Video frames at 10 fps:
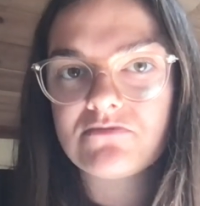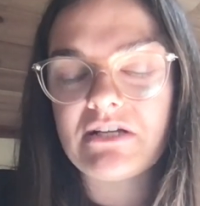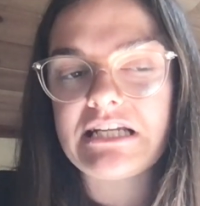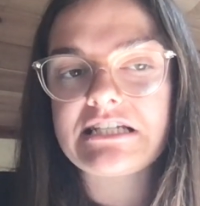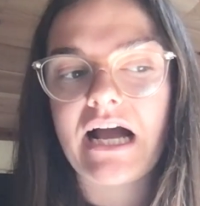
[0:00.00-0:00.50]

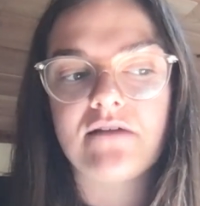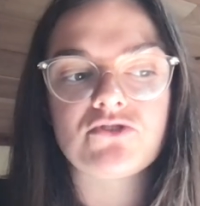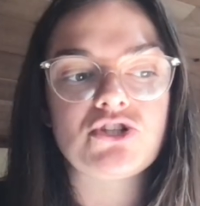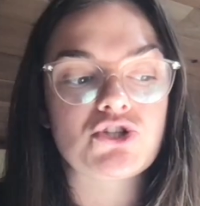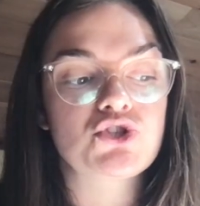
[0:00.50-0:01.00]
Many times
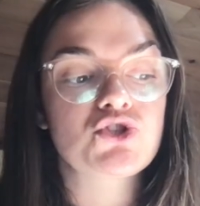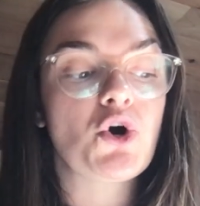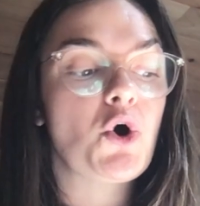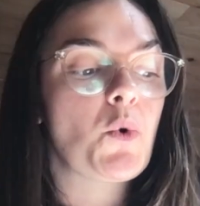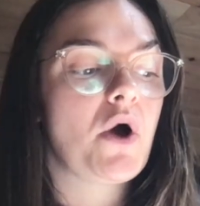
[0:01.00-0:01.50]
they're
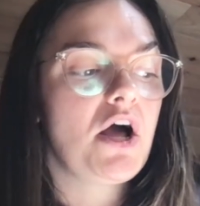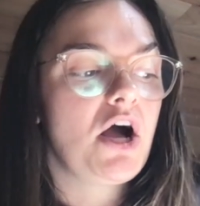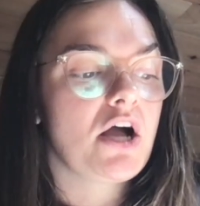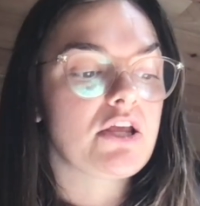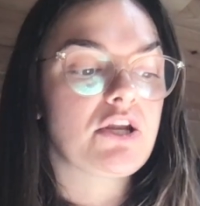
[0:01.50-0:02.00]
so,
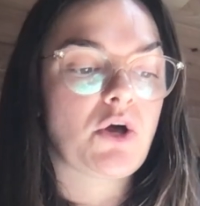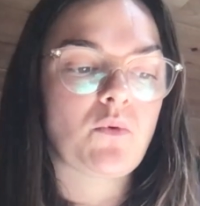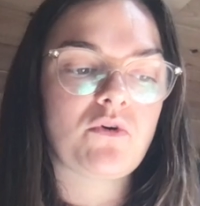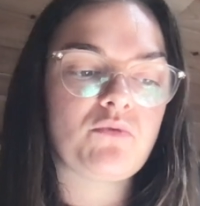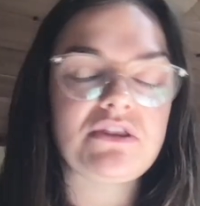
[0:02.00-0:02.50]
you
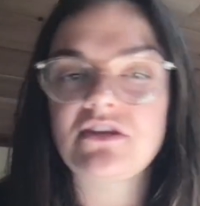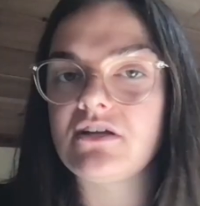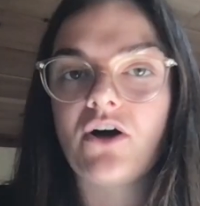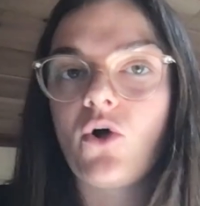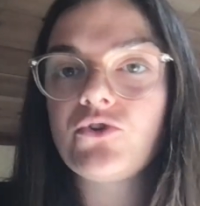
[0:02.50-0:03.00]
know, with
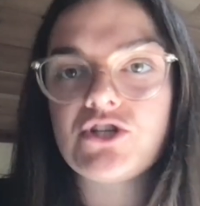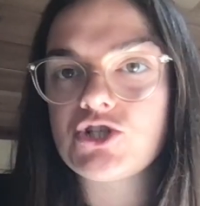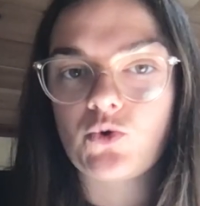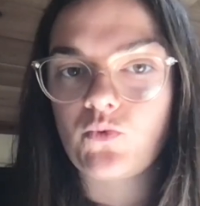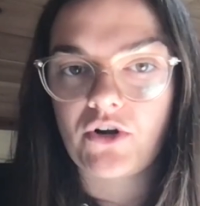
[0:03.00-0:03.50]
the whole
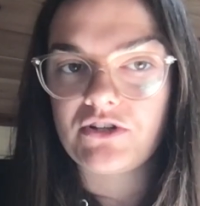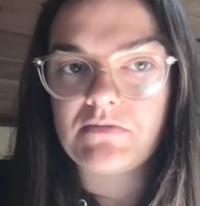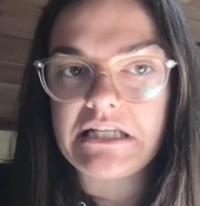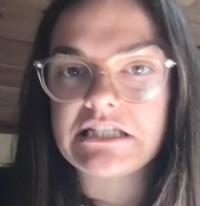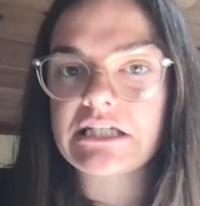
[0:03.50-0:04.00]
digital world
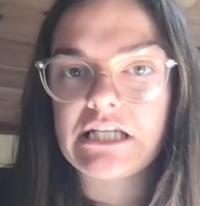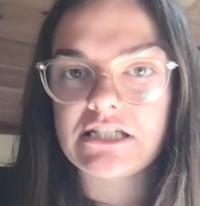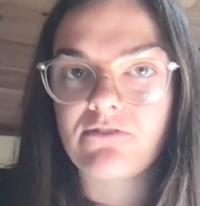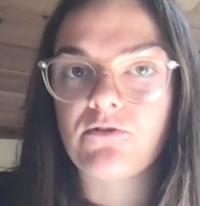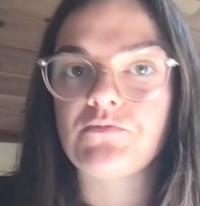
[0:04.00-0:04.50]
being
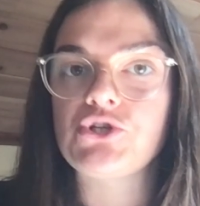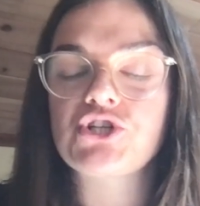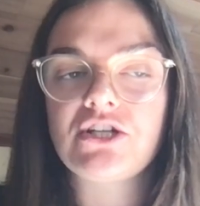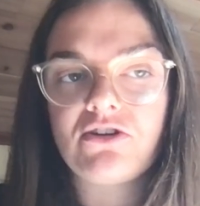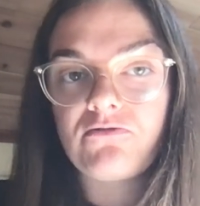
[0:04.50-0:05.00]
disconnected from each
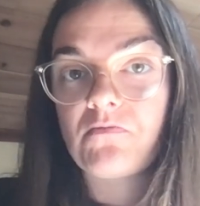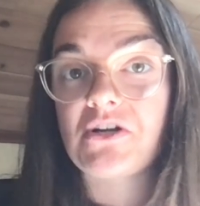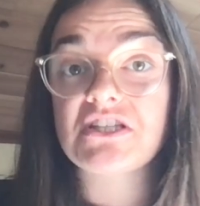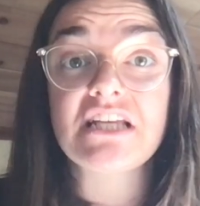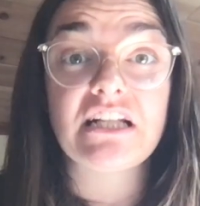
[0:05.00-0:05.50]
other and from
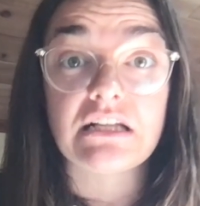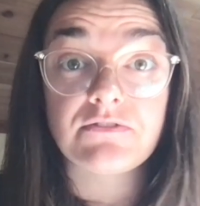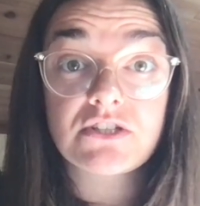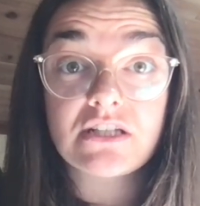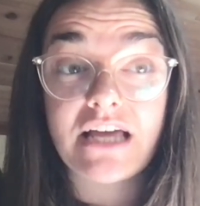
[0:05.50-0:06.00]

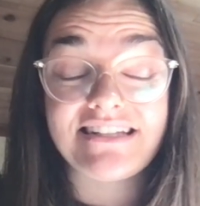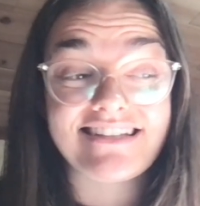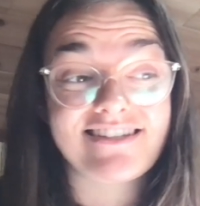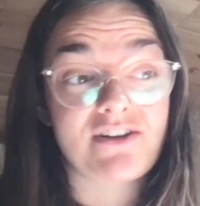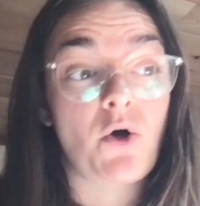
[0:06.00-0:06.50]
ourselves, and
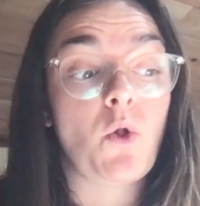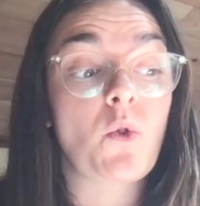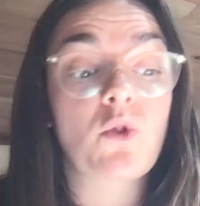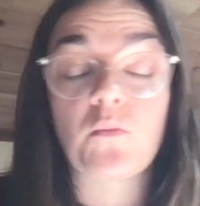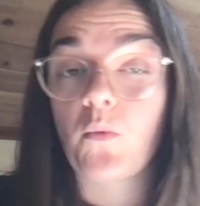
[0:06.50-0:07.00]
that's a whole
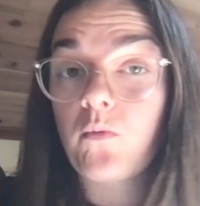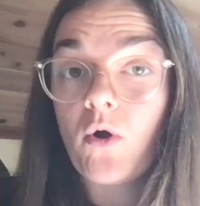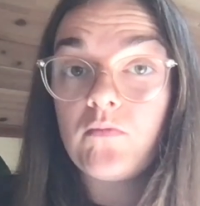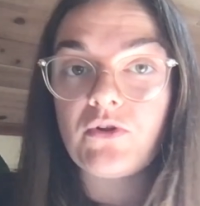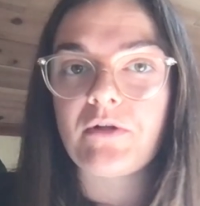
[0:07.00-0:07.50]
global
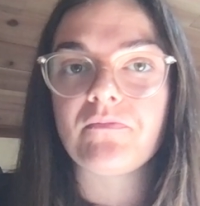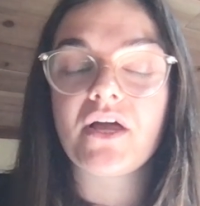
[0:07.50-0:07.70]
problem.